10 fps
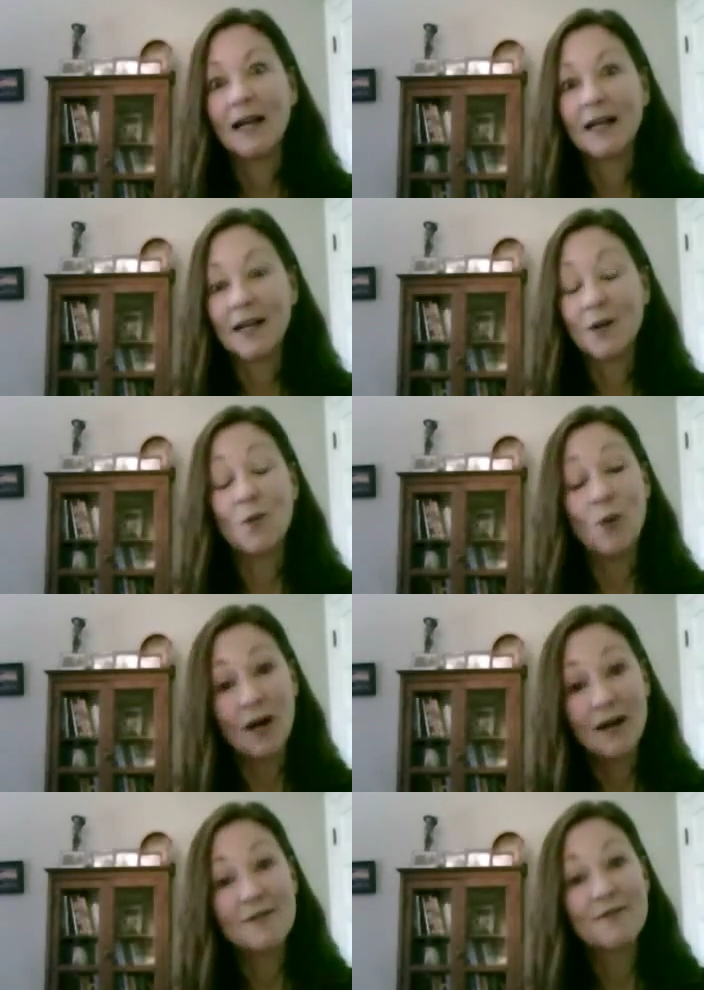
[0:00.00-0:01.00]
I got a
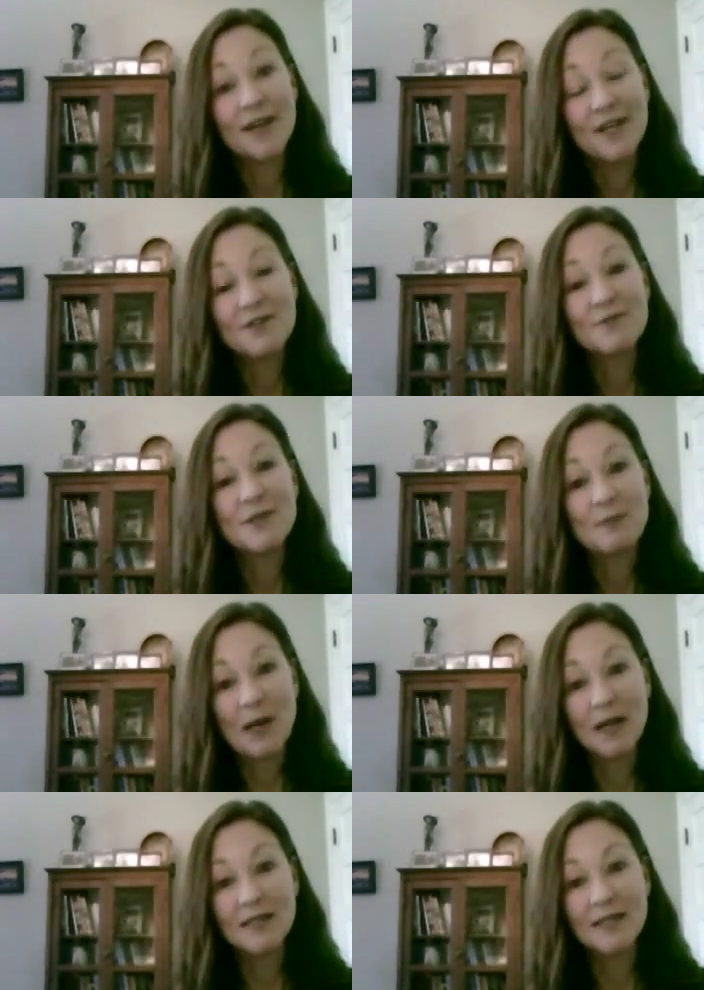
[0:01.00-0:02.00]
wide range of
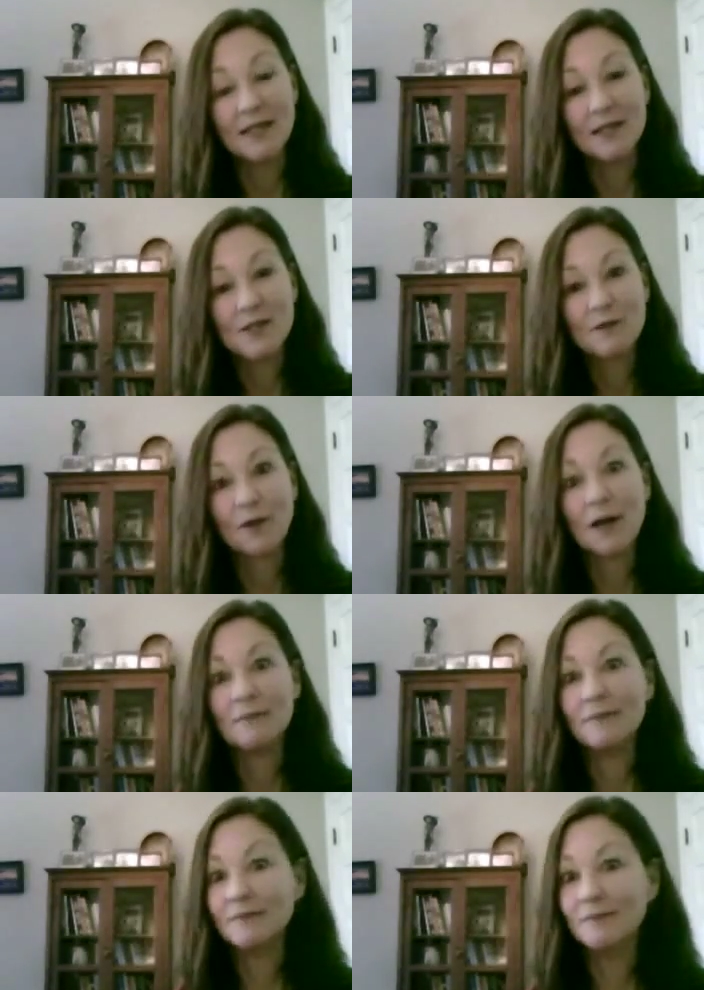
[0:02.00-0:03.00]
responses,
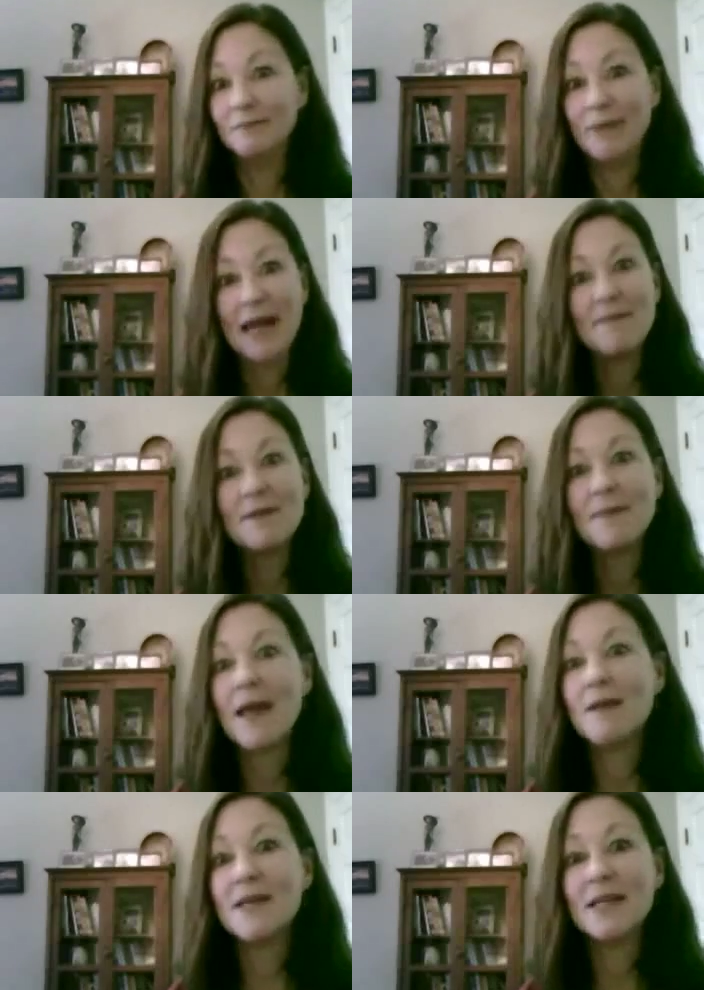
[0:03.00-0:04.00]
from
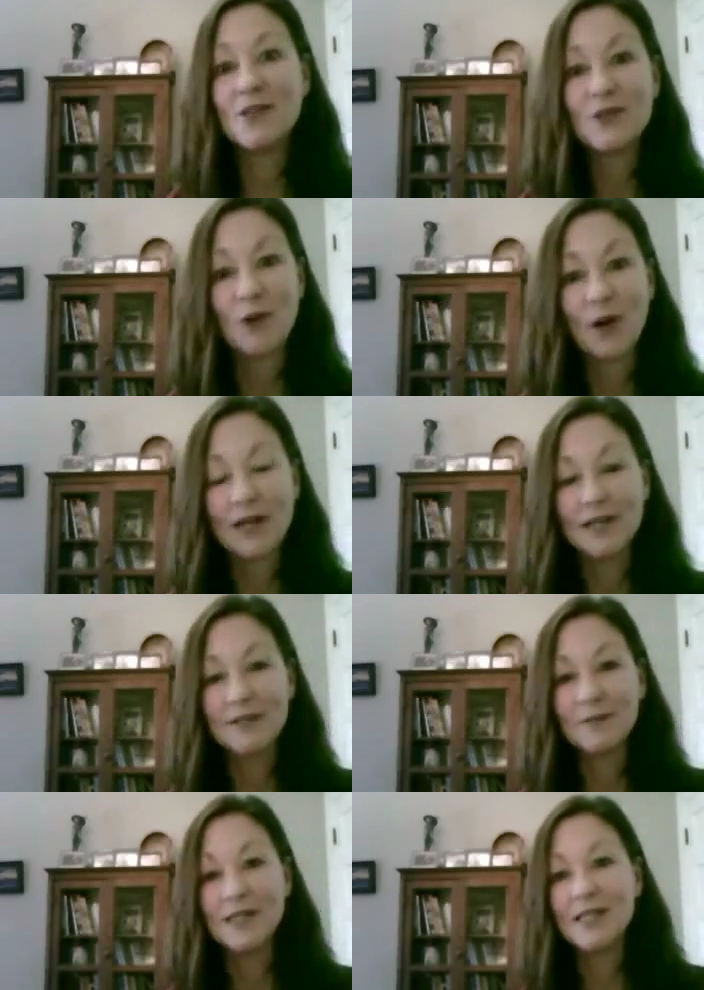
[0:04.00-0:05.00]
baby
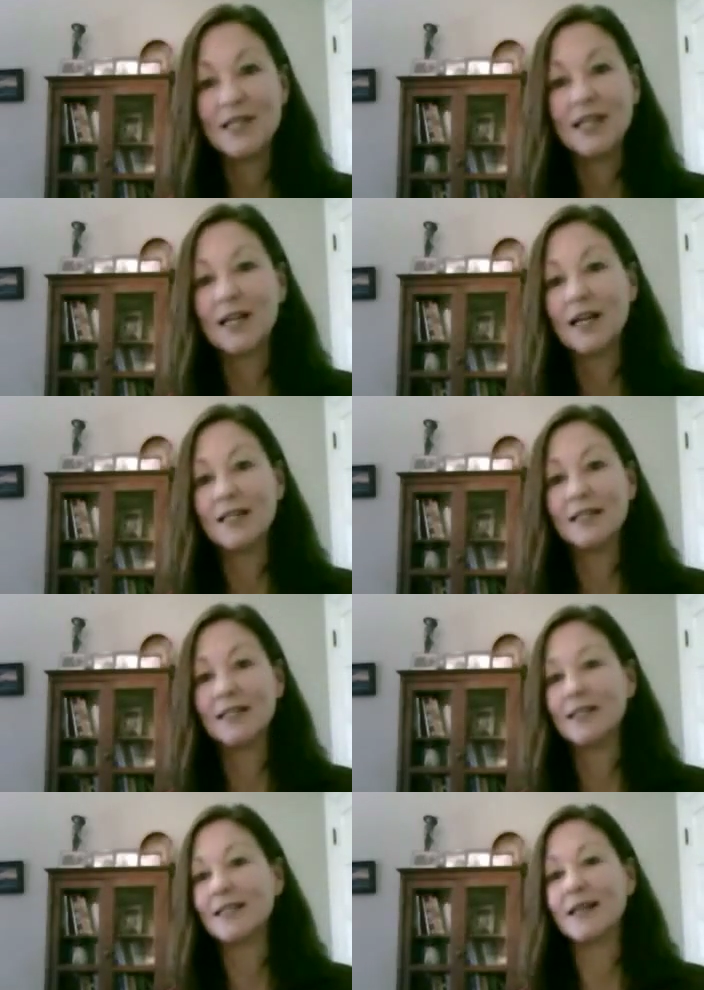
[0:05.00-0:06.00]
stories we see
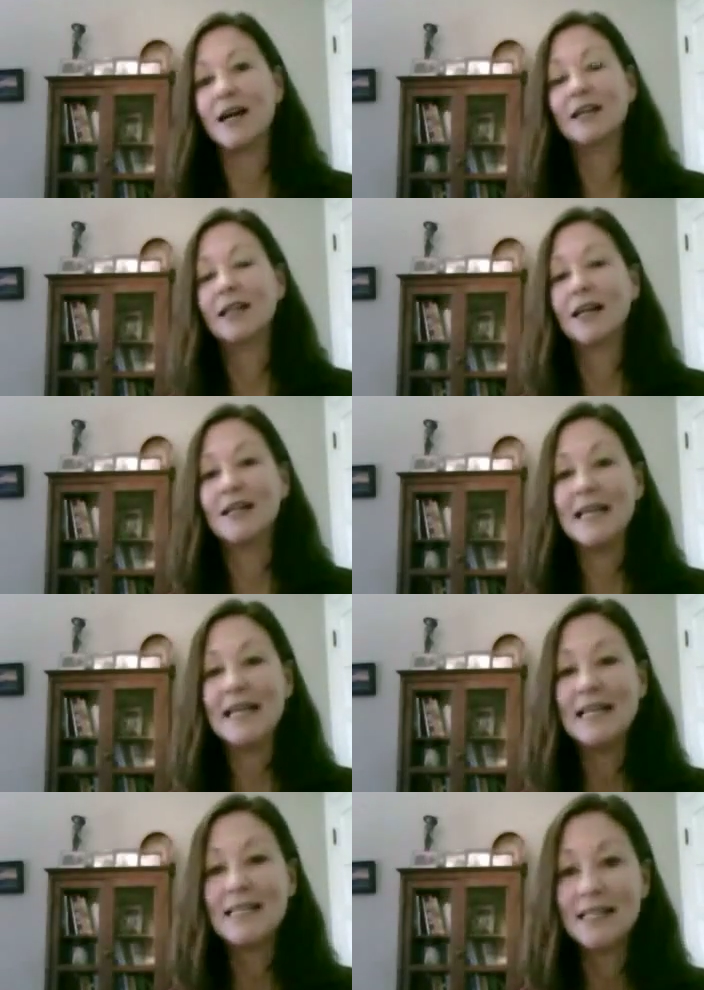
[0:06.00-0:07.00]
on
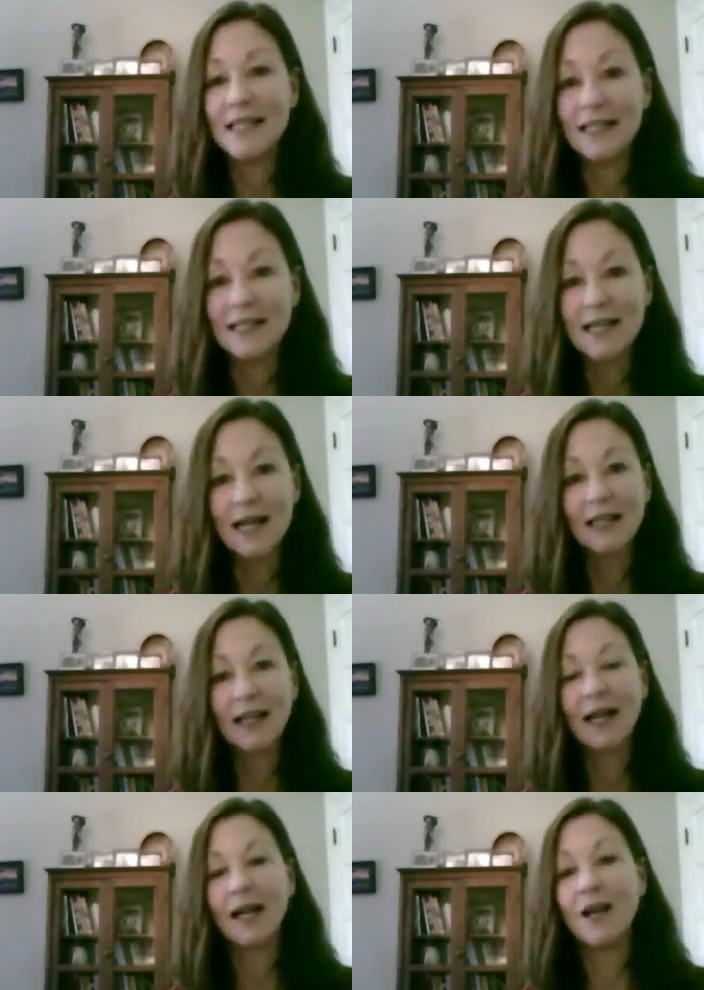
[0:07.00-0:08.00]
online e-zines,
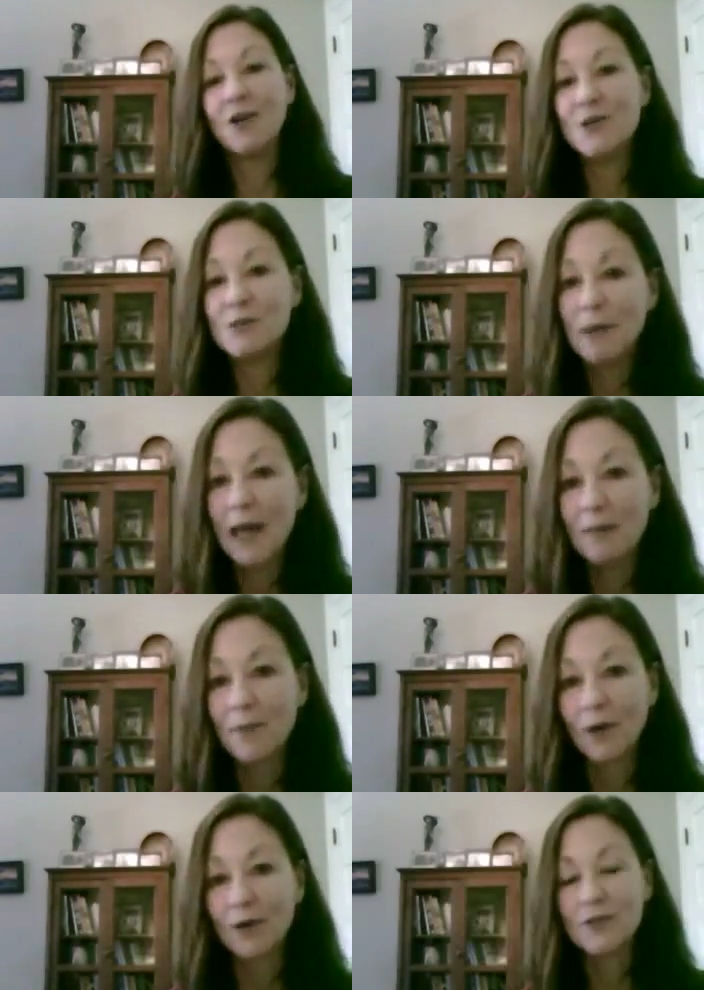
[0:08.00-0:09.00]
online
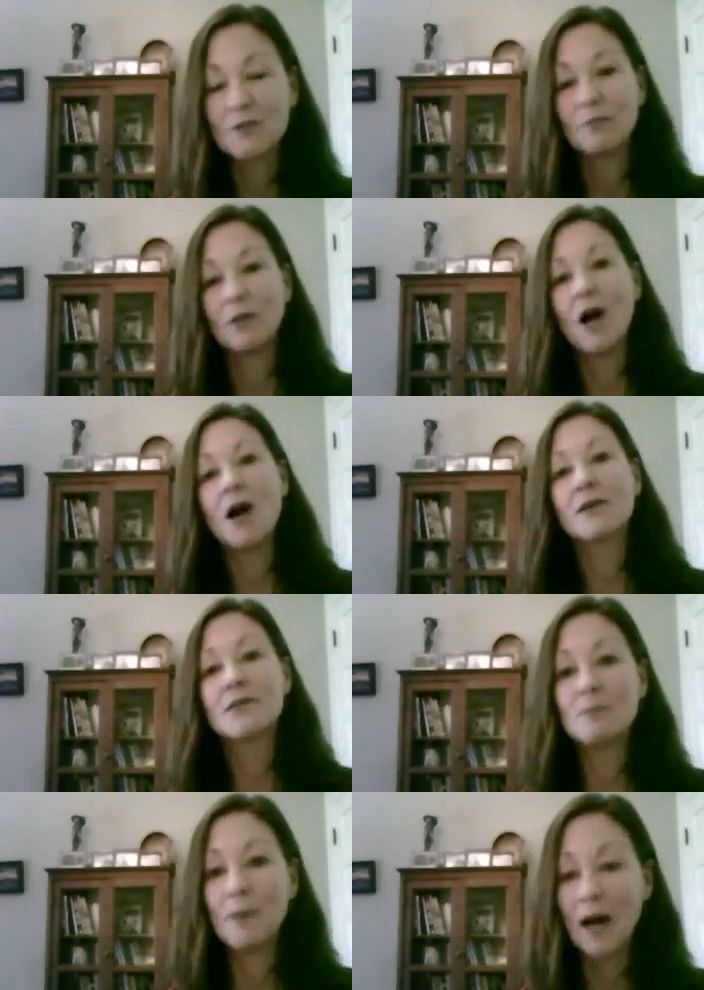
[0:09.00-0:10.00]
newspapers,
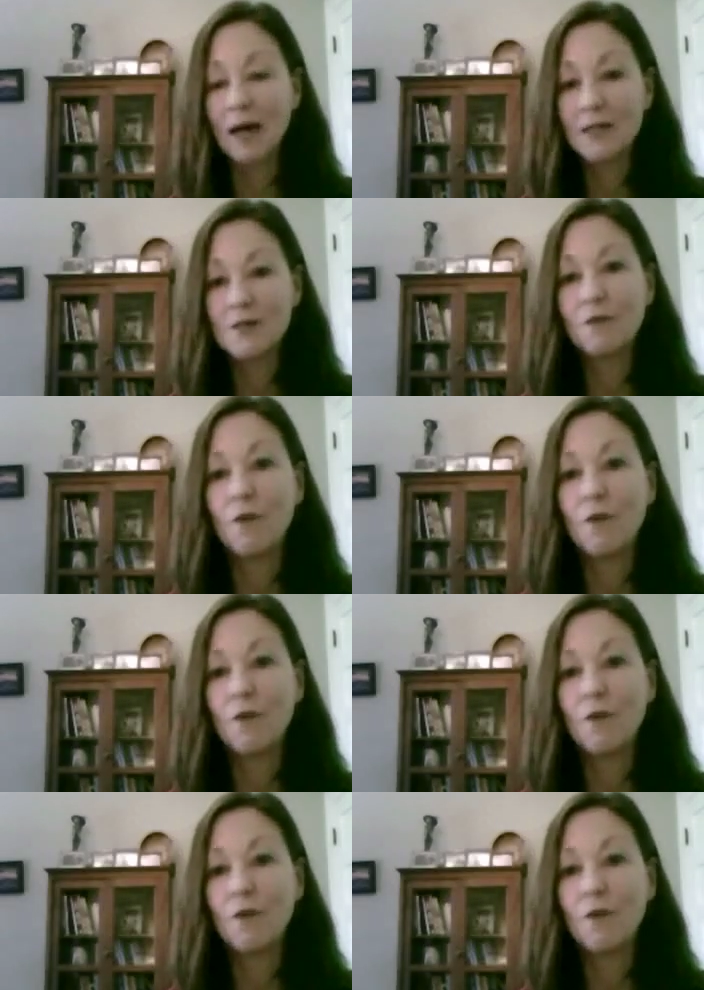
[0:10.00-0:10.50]
blog spots,